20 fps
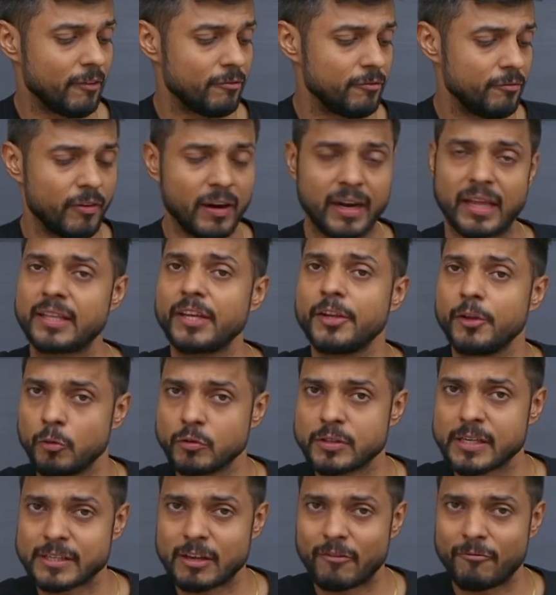what are the
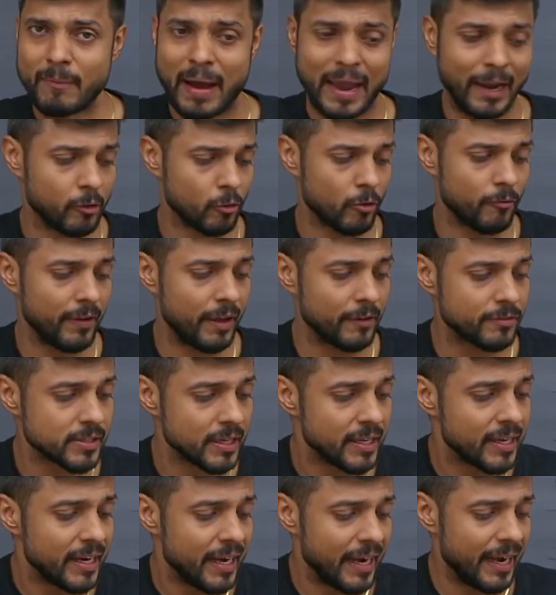uses of microwaves?
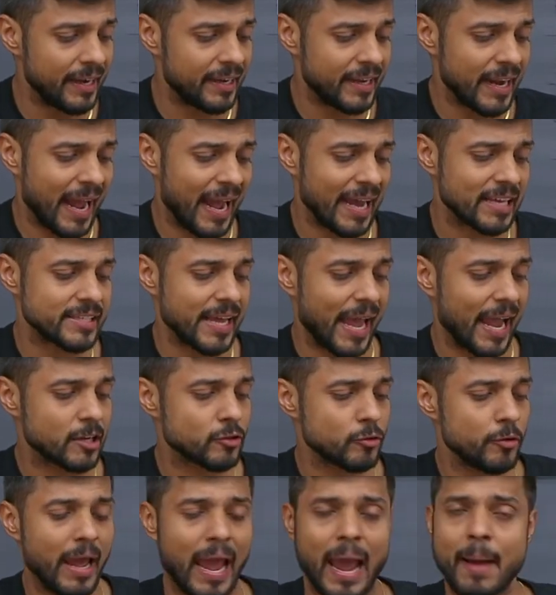It has
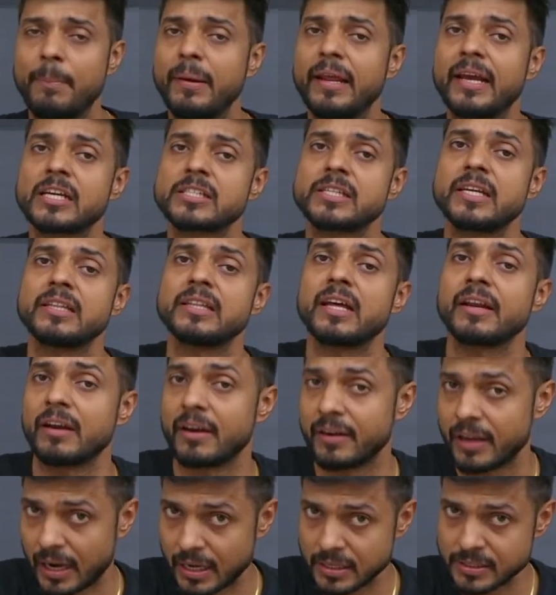actually application in the
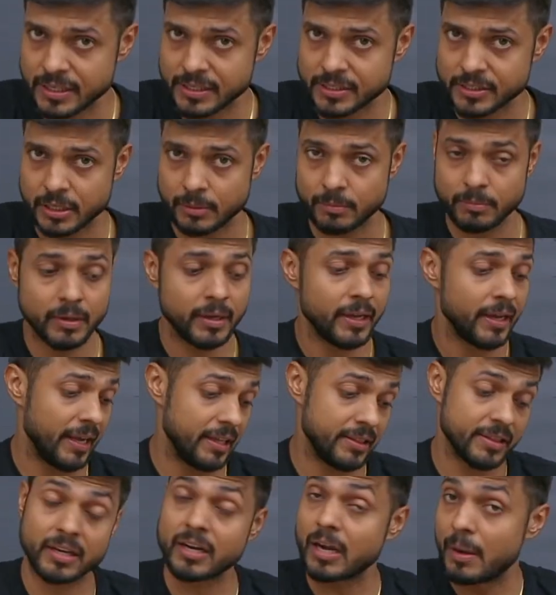radar system, in
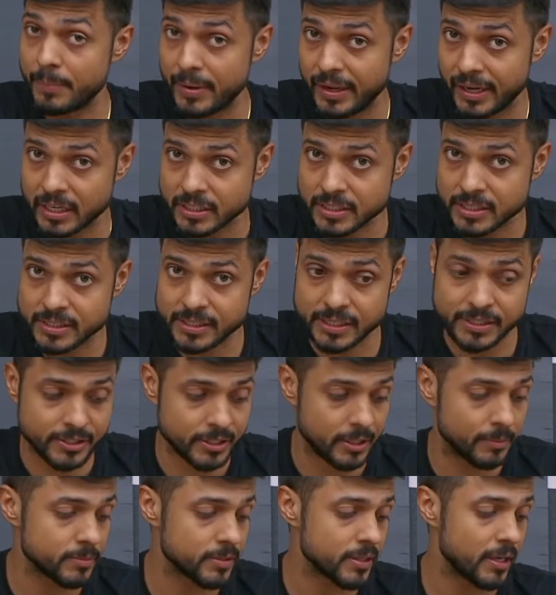the communication
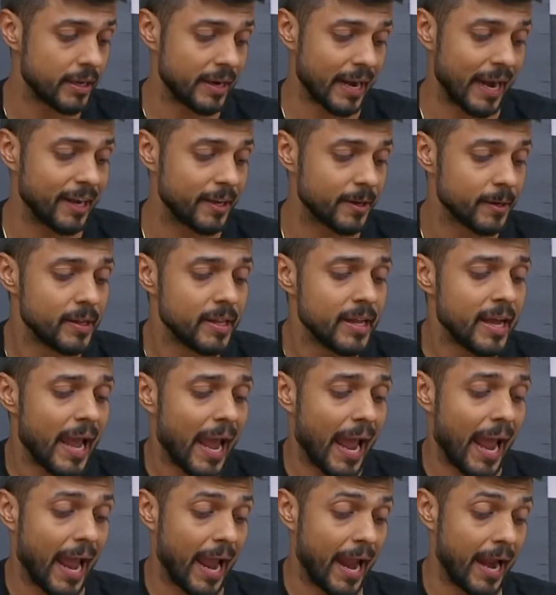systems, right?
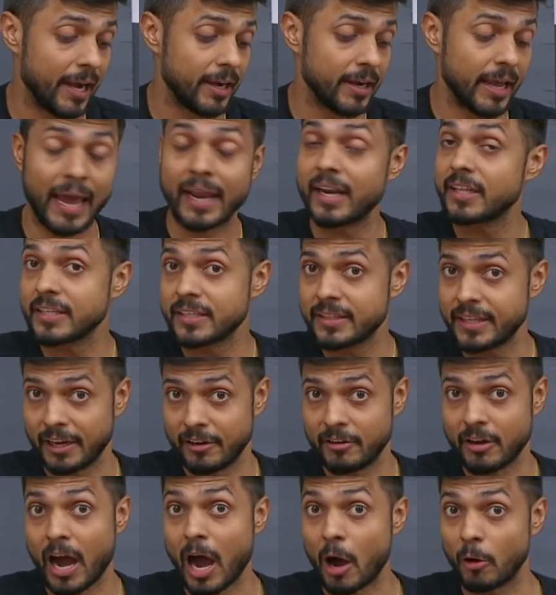And another thing,
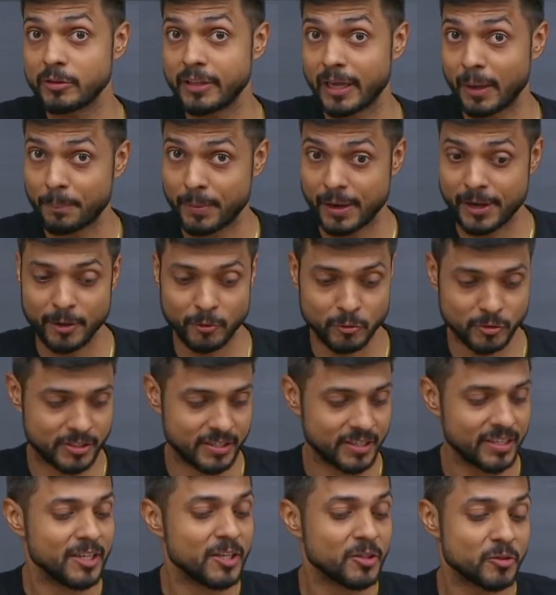how they're produced.
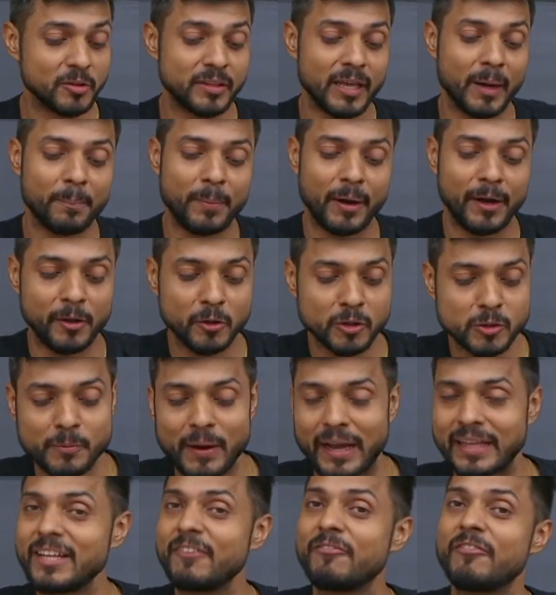So they're produced by
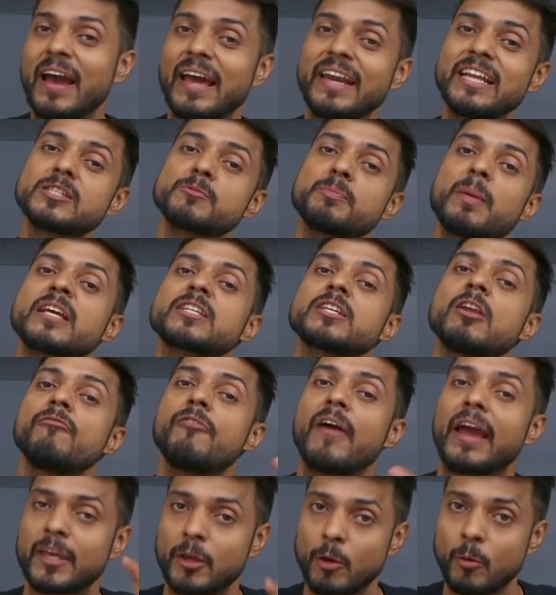the very special
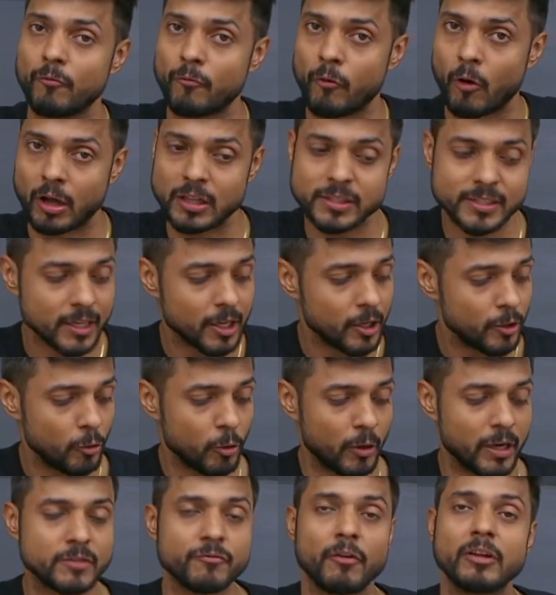vacuum walls known
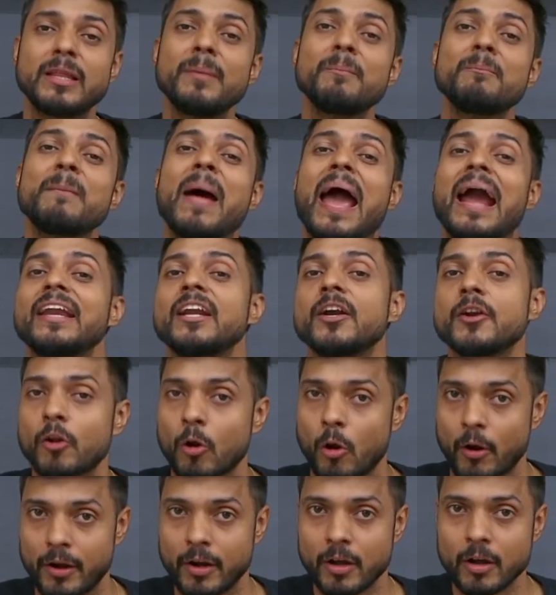as what the
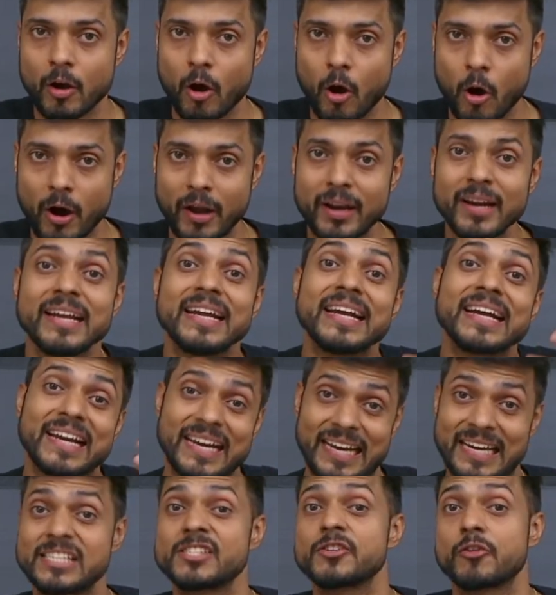magnetron or
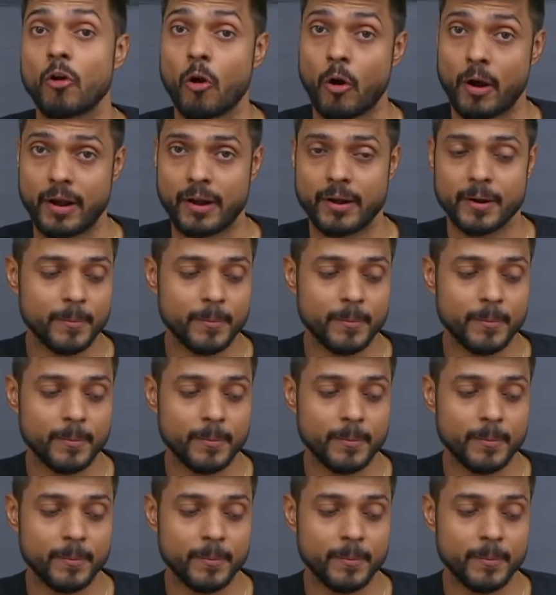klystron.